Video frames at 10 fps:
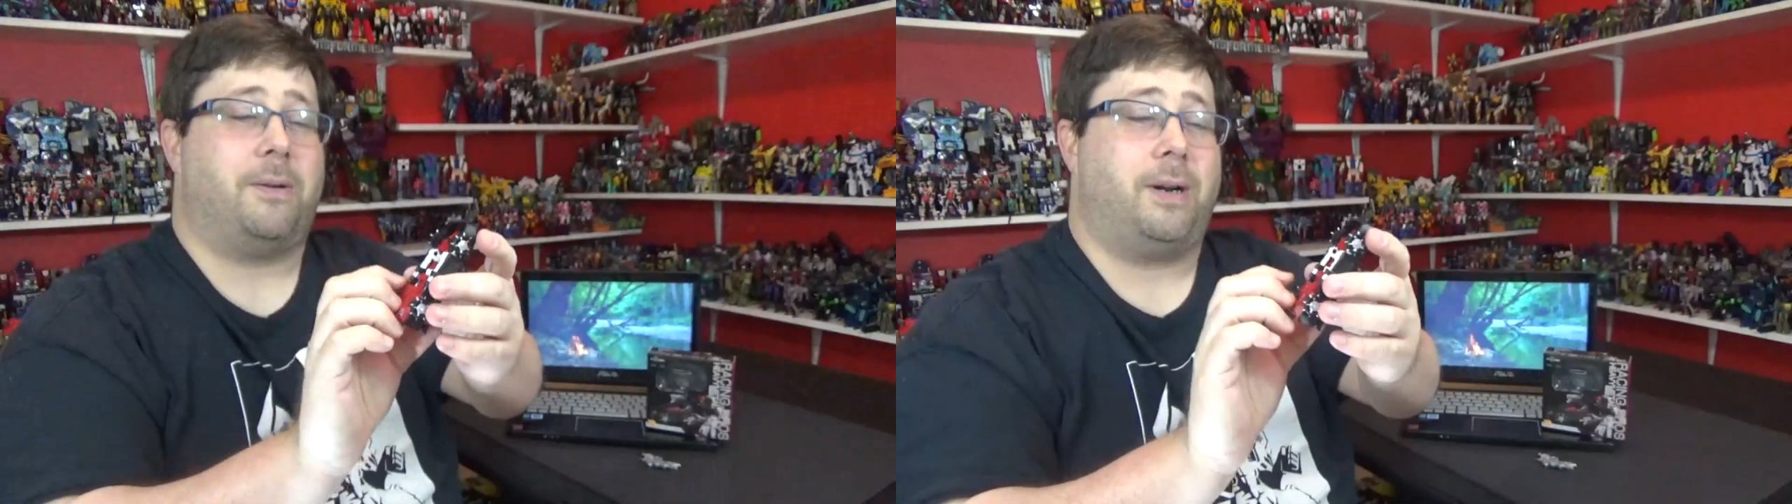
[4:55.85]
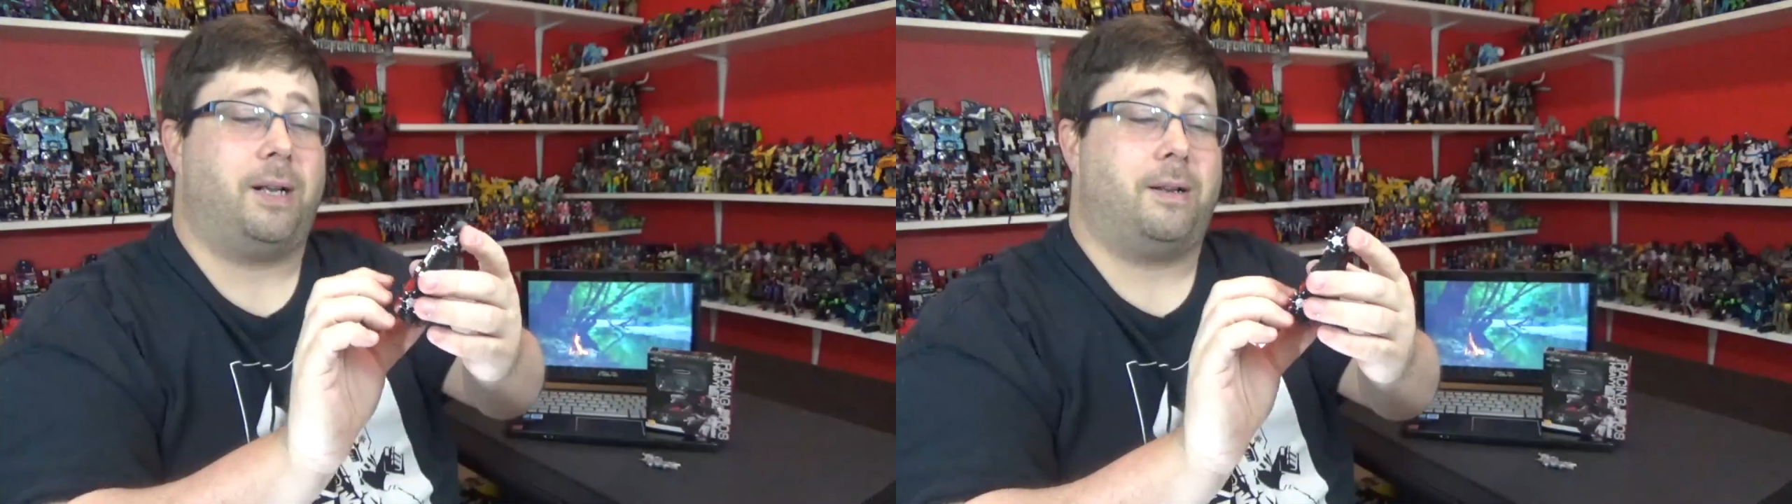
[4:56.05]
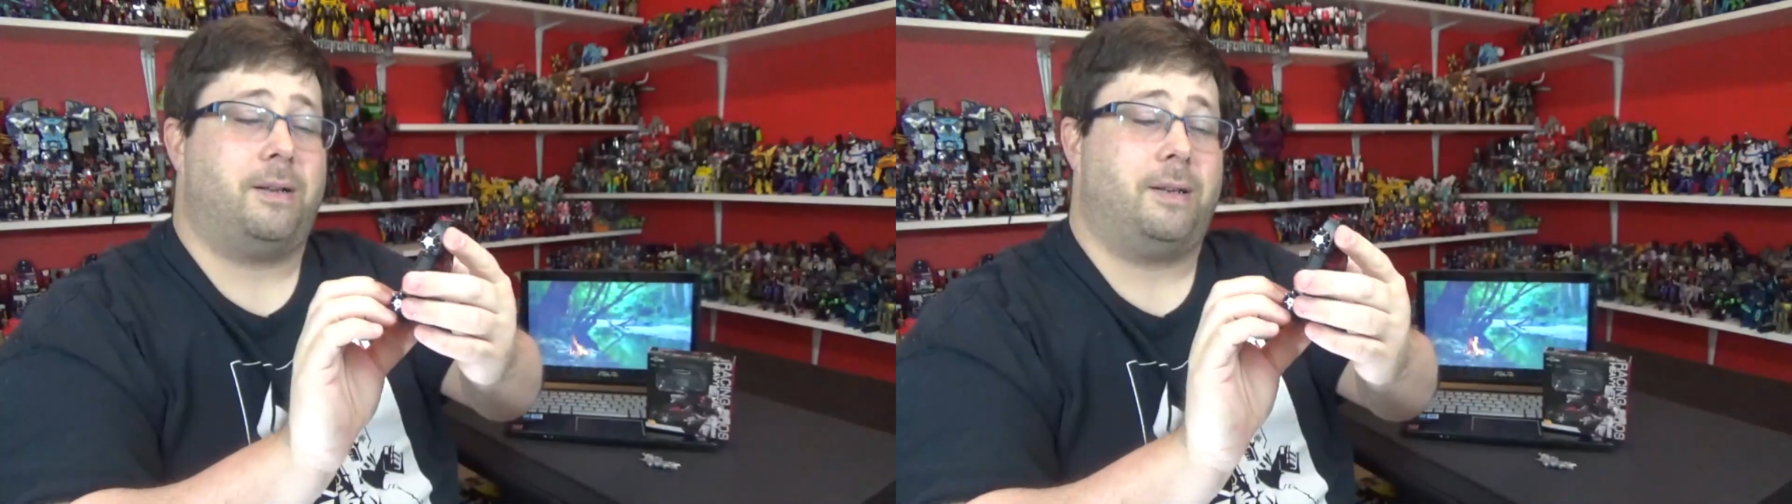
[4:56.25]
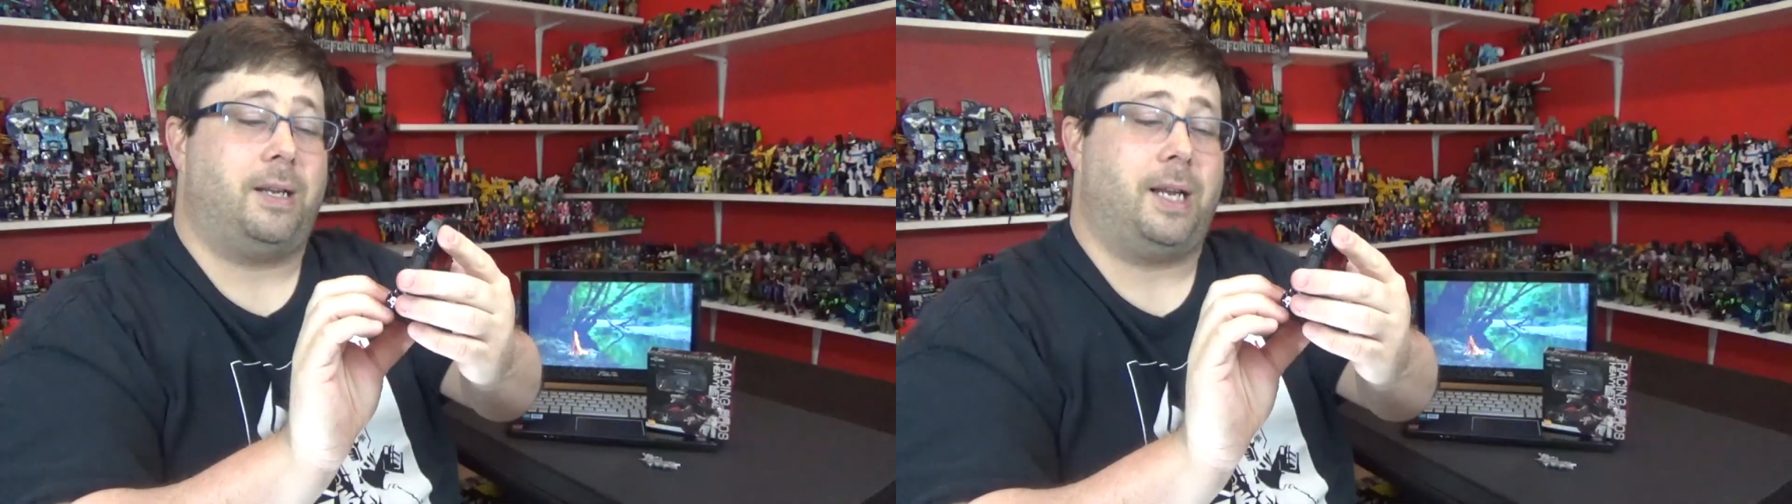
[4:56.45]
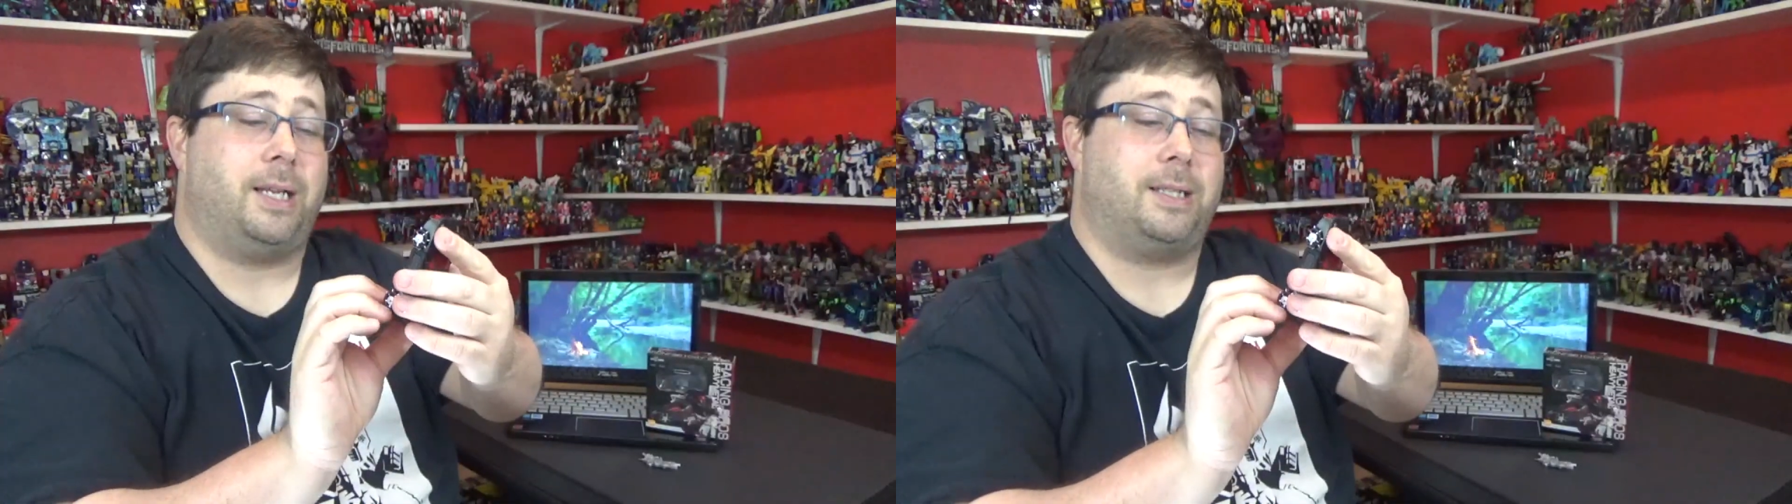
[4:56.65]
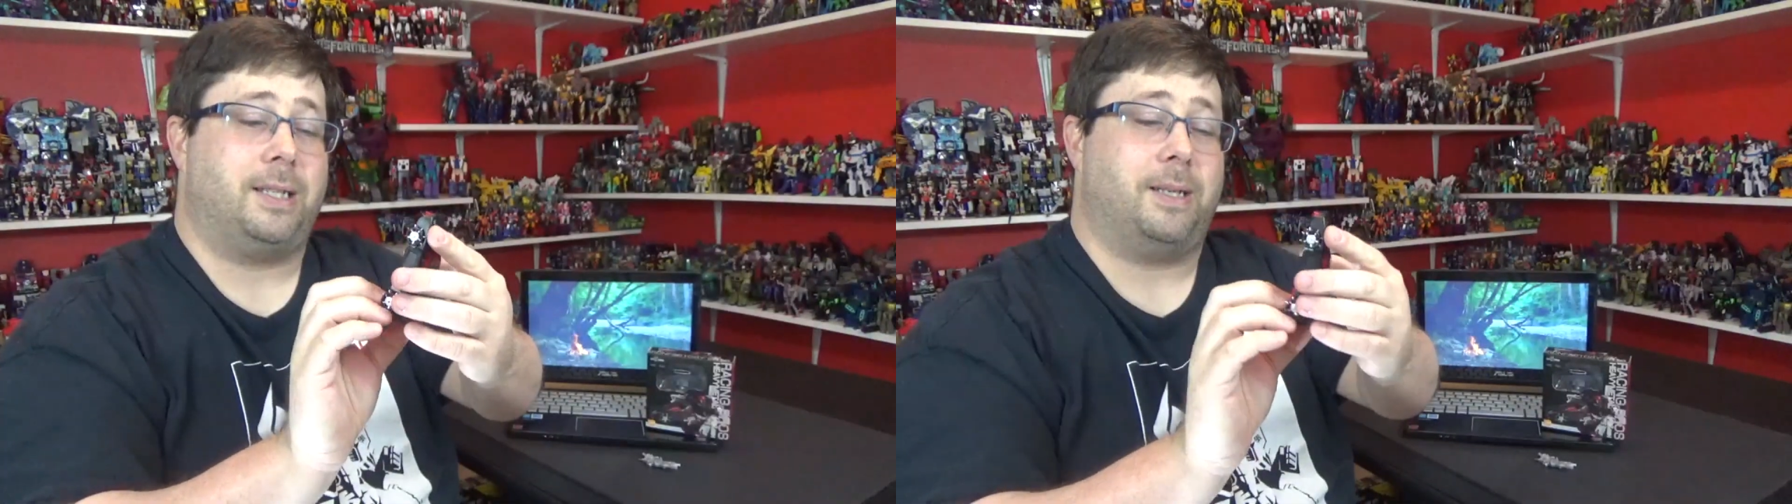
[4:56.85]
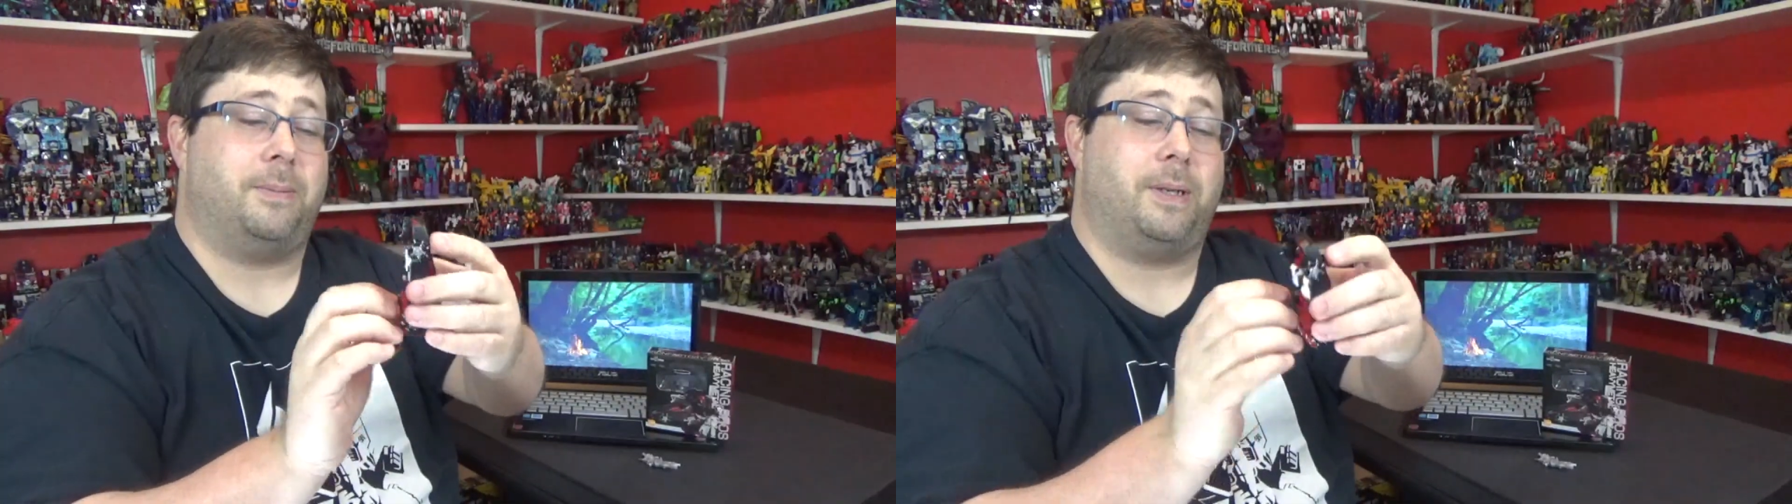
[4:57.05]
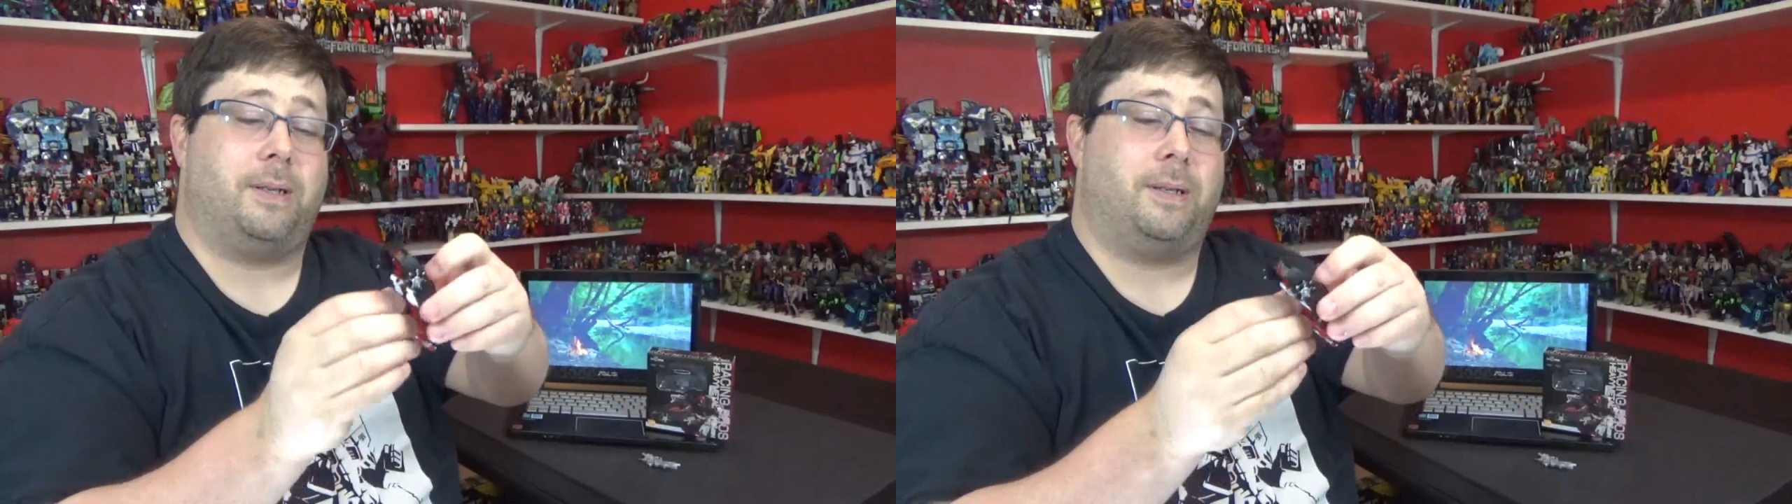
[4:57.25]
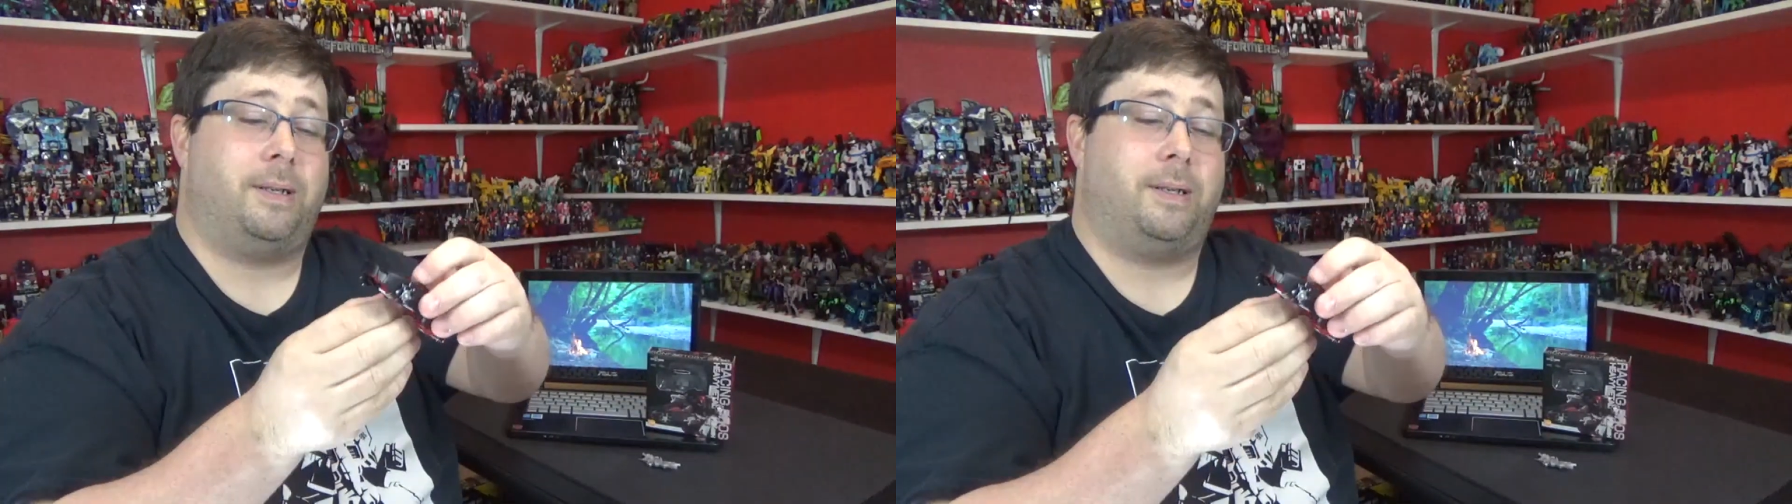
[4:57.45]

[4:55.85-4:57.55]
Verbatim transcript: around. You can't see it, but